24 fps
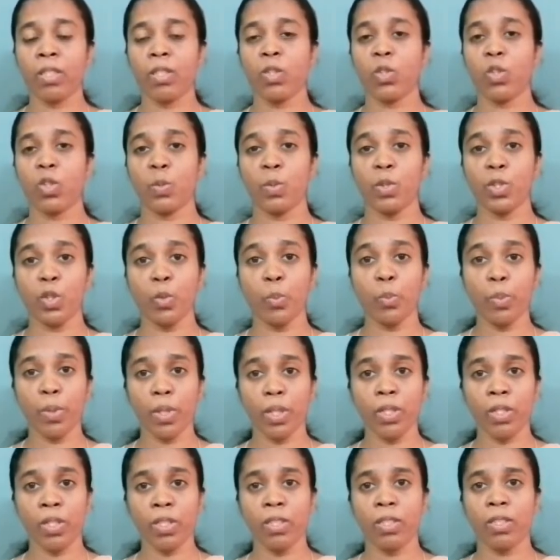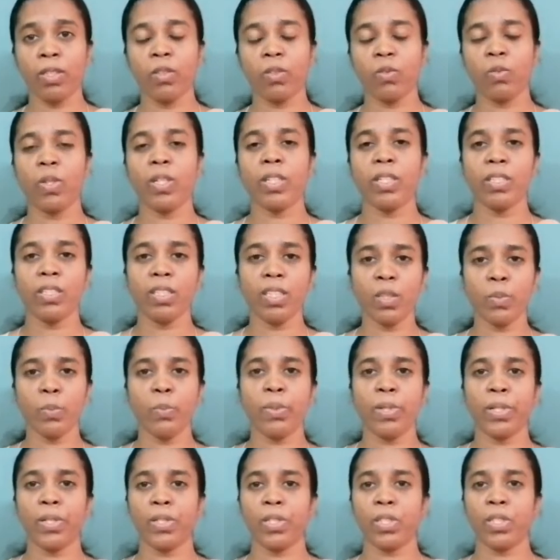So much of pressure. What is this
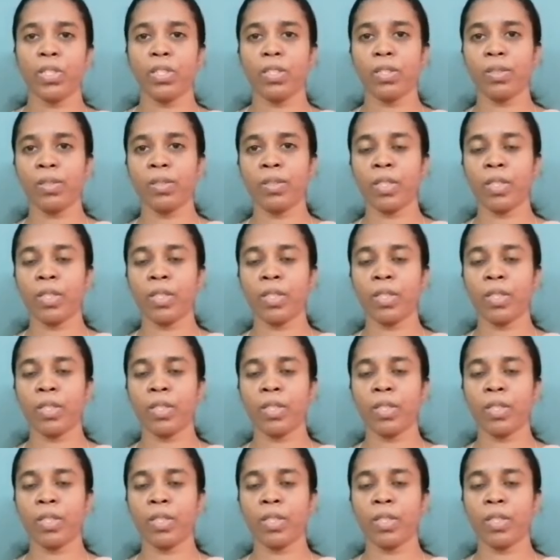pressure?